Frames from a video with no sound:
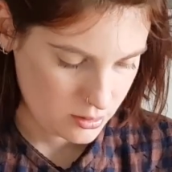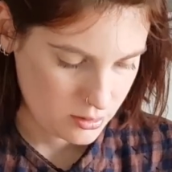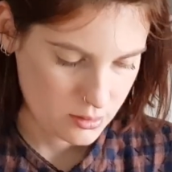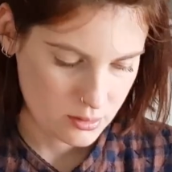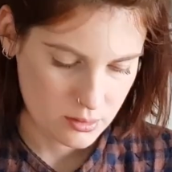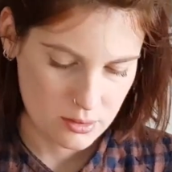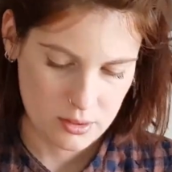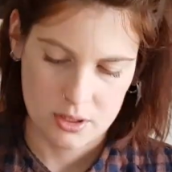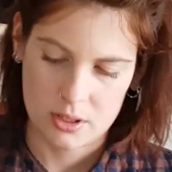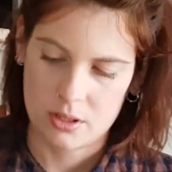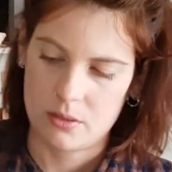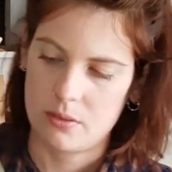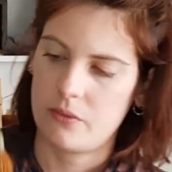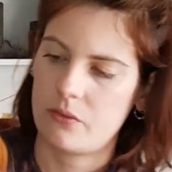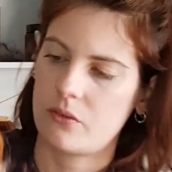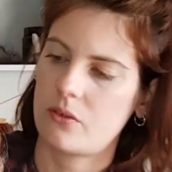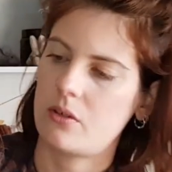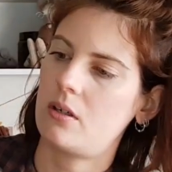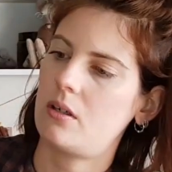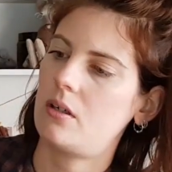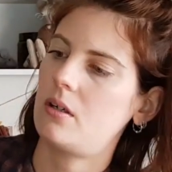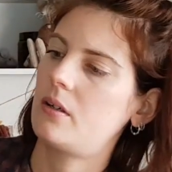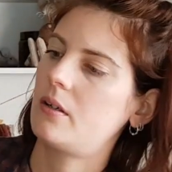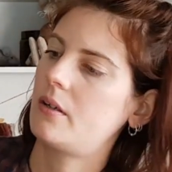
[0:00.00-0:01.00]
So I've
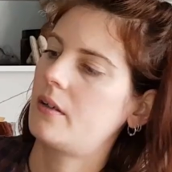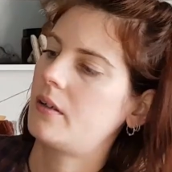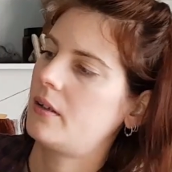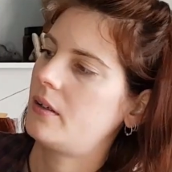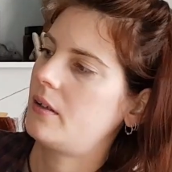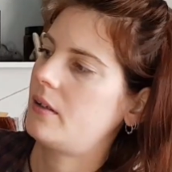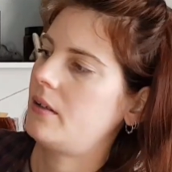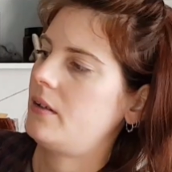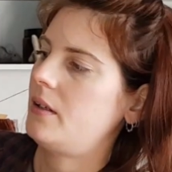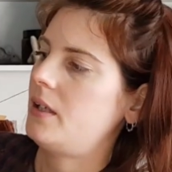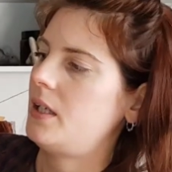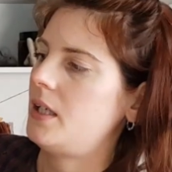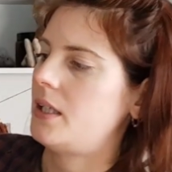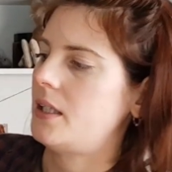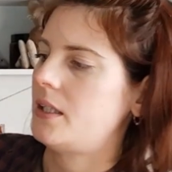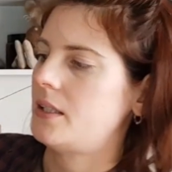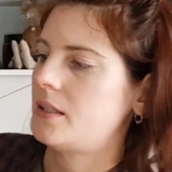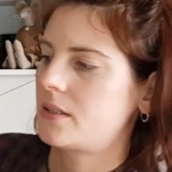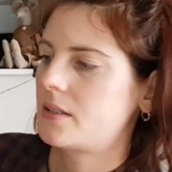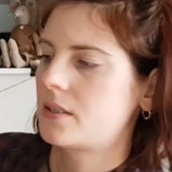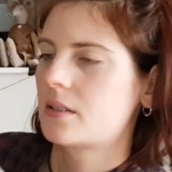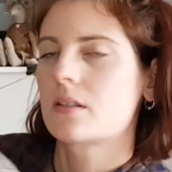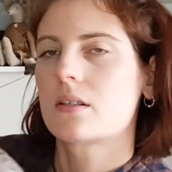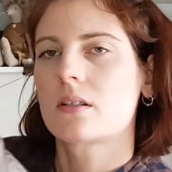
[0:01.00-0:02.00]
got
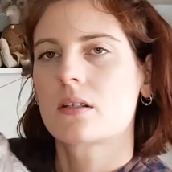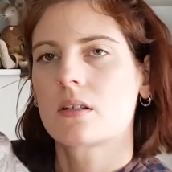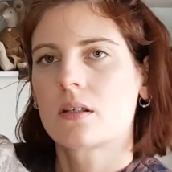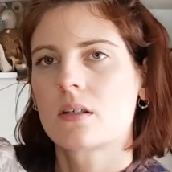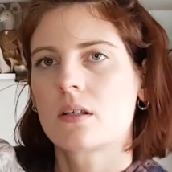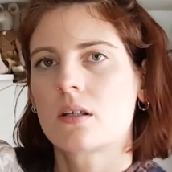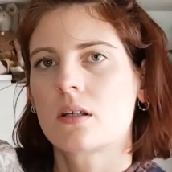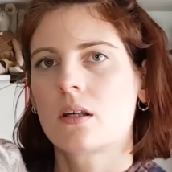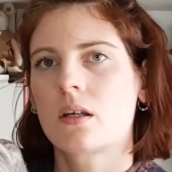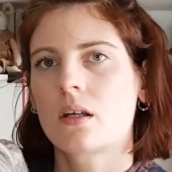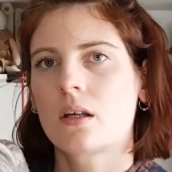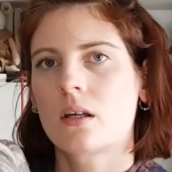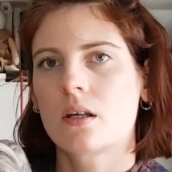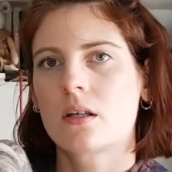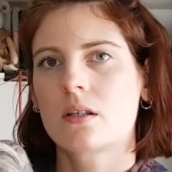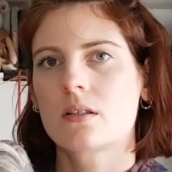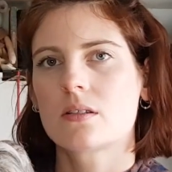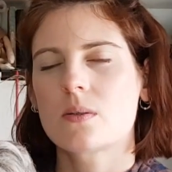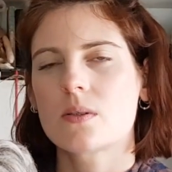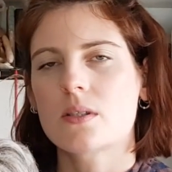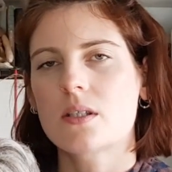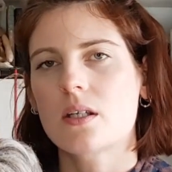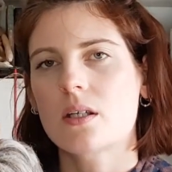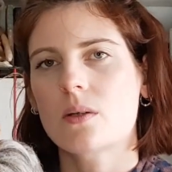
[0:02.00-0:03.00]
these.
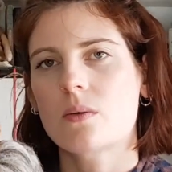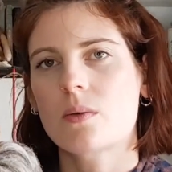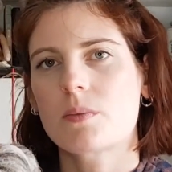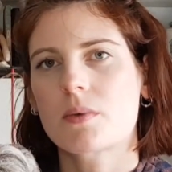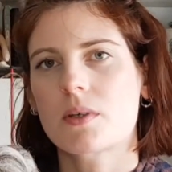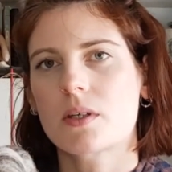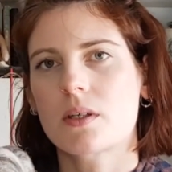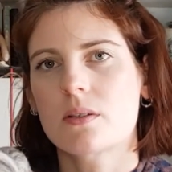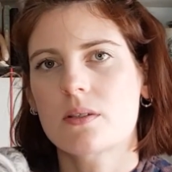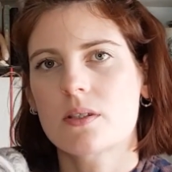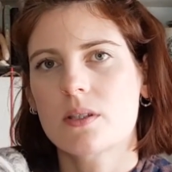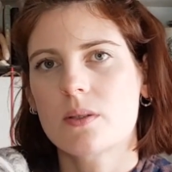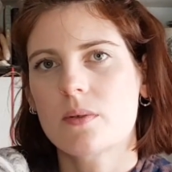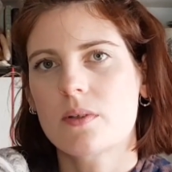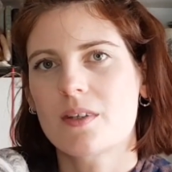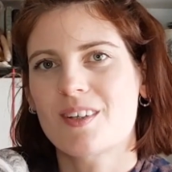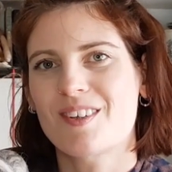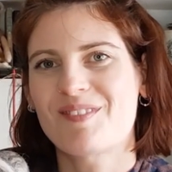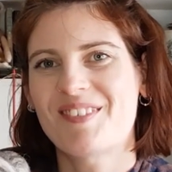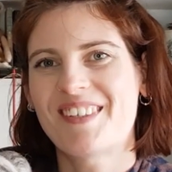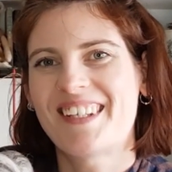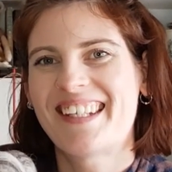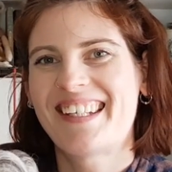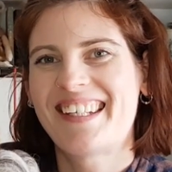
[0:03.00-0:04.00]
So I don't know what I'm going to do with
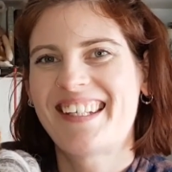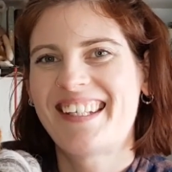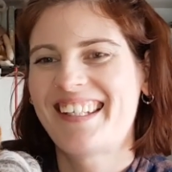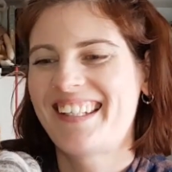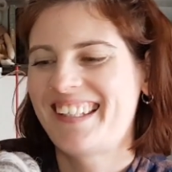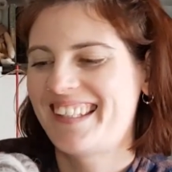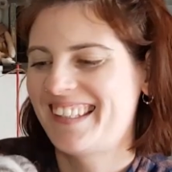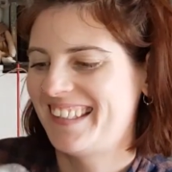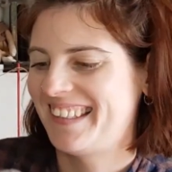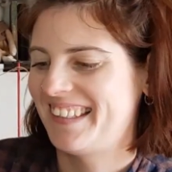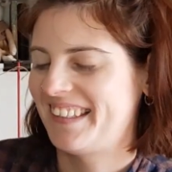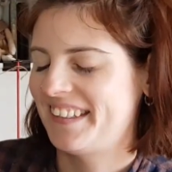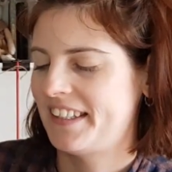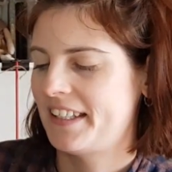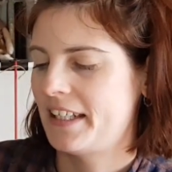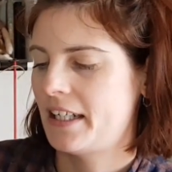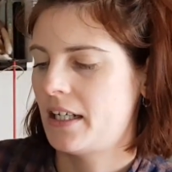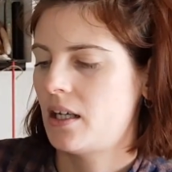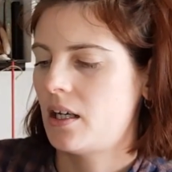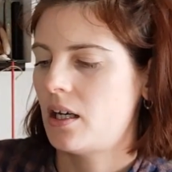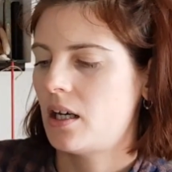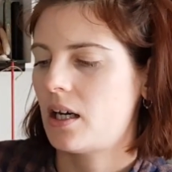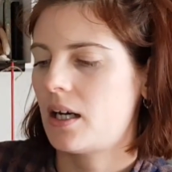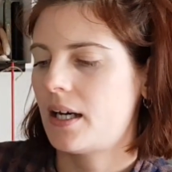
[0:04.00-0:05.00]
them.
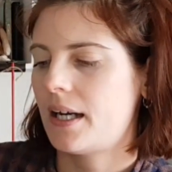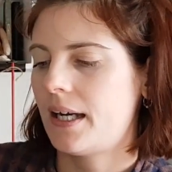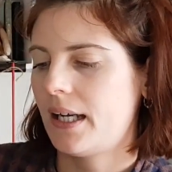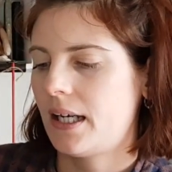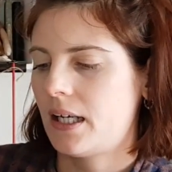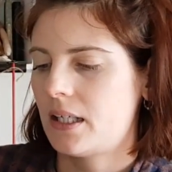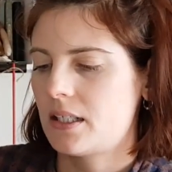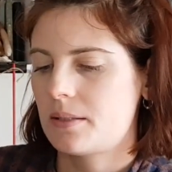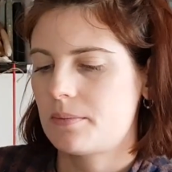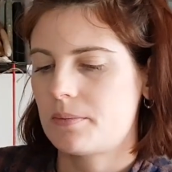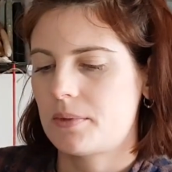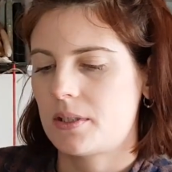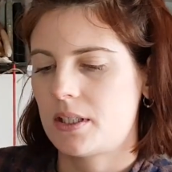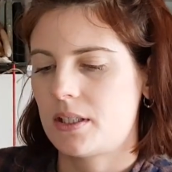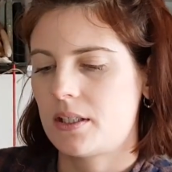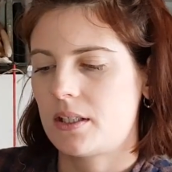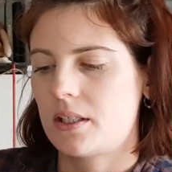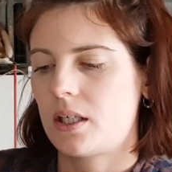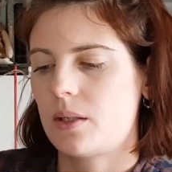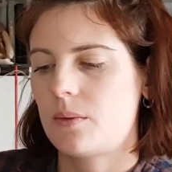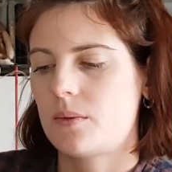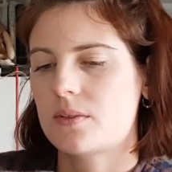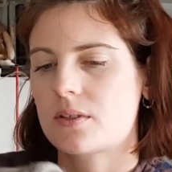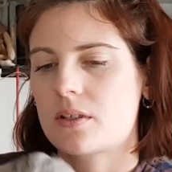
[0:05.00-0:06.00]
I had in mind that
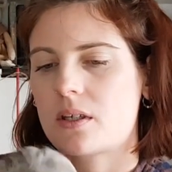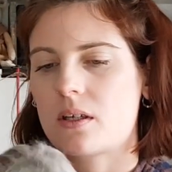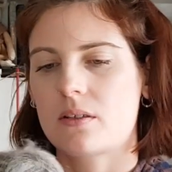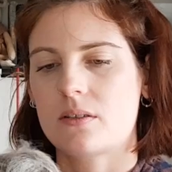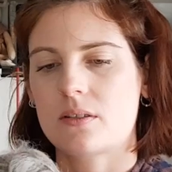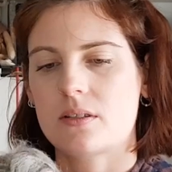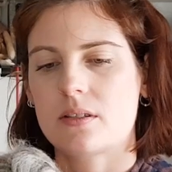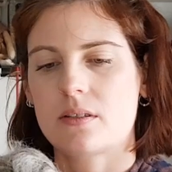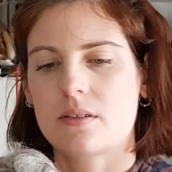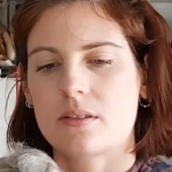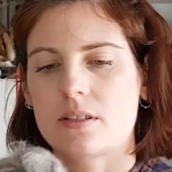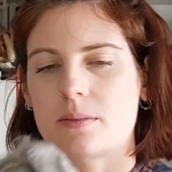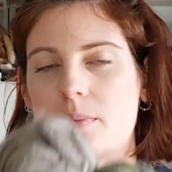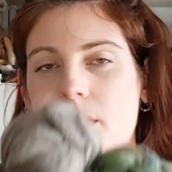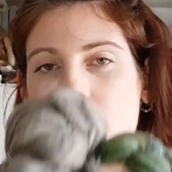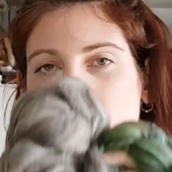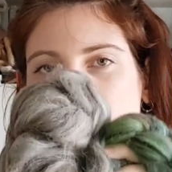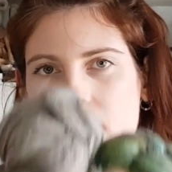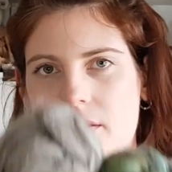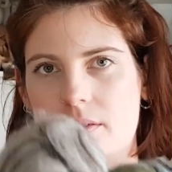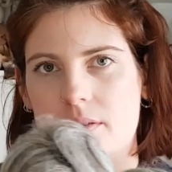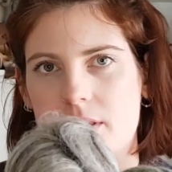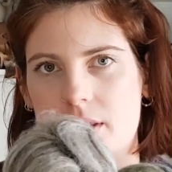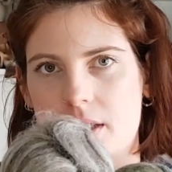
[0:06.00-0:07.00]
I was going to spin
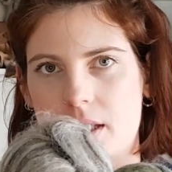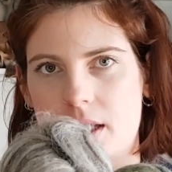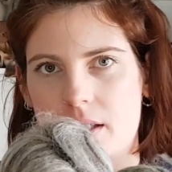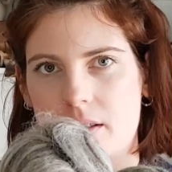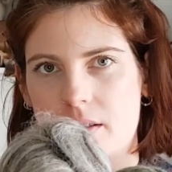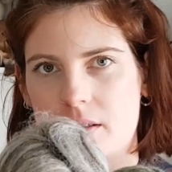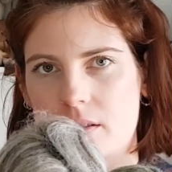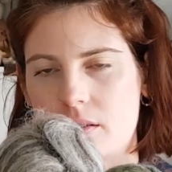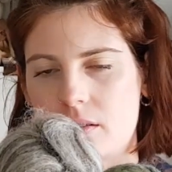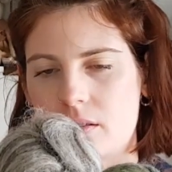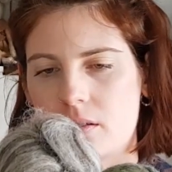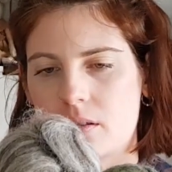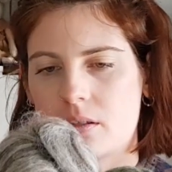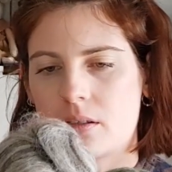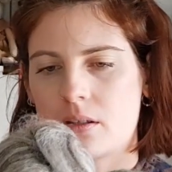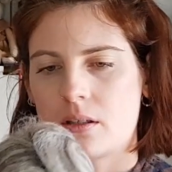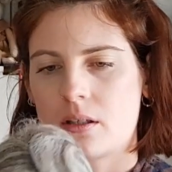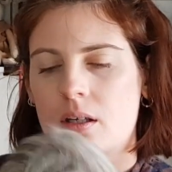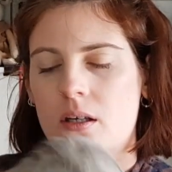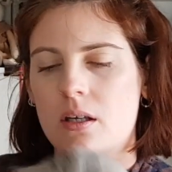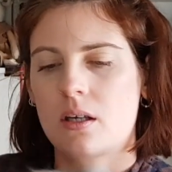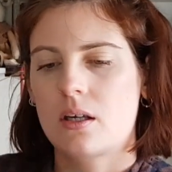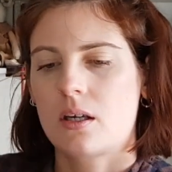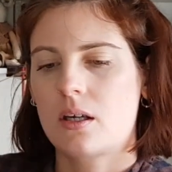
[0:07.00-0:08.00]
those together.
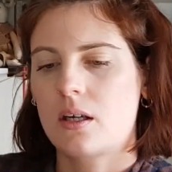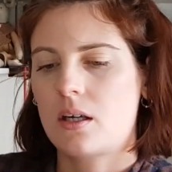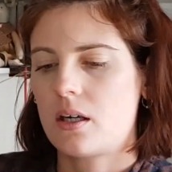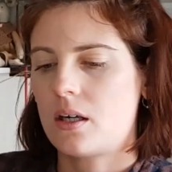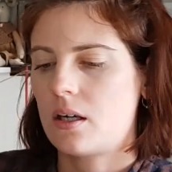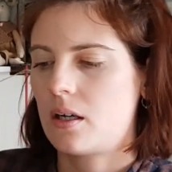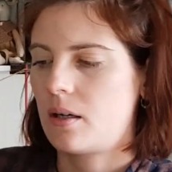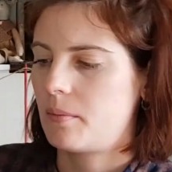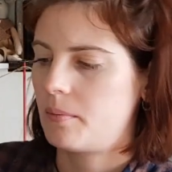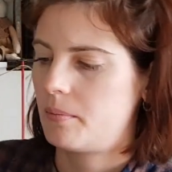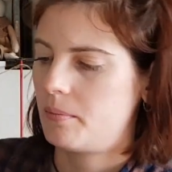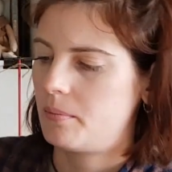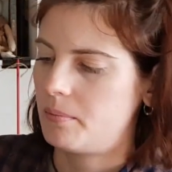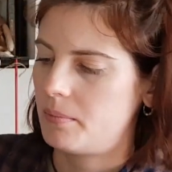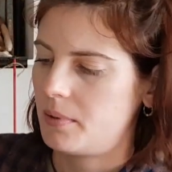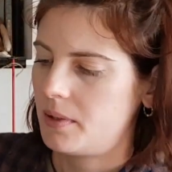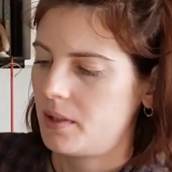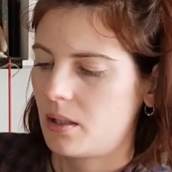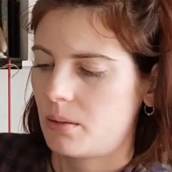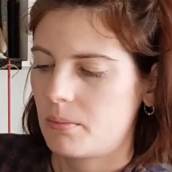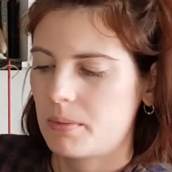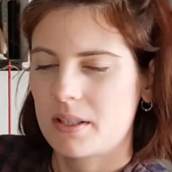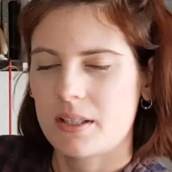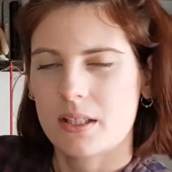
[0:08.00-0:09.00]
But
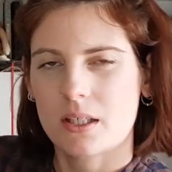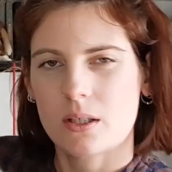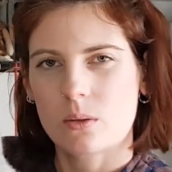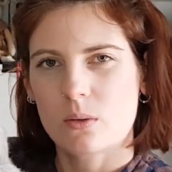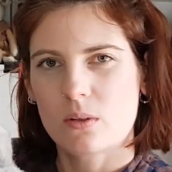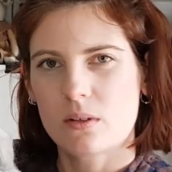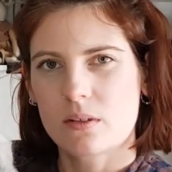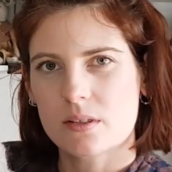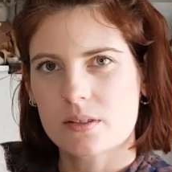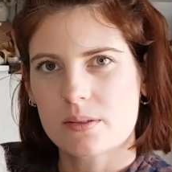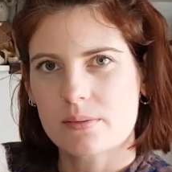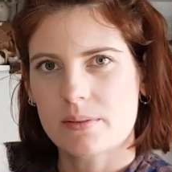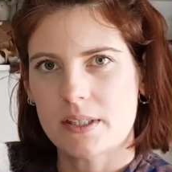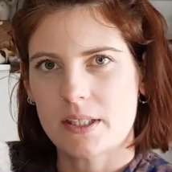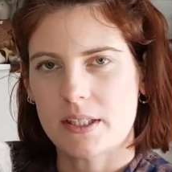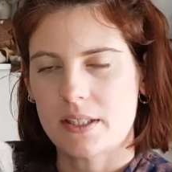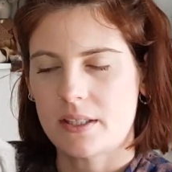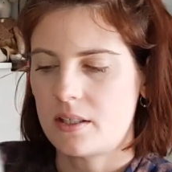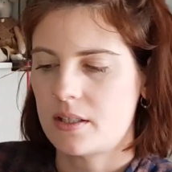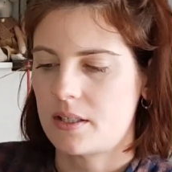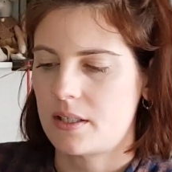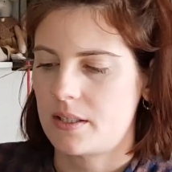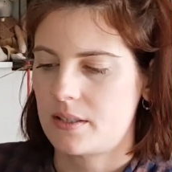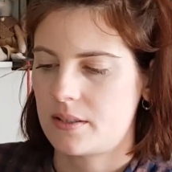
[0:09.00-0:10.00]
I mean, that all looks really
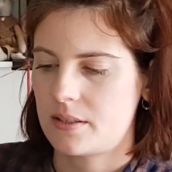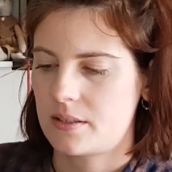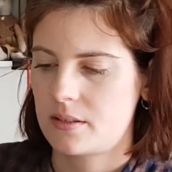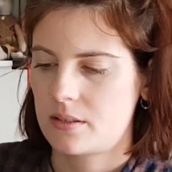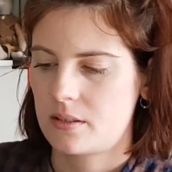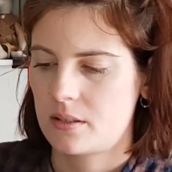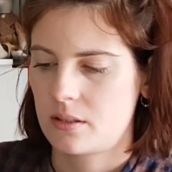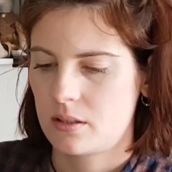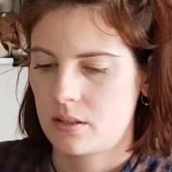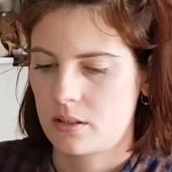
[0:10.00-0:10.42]
nice.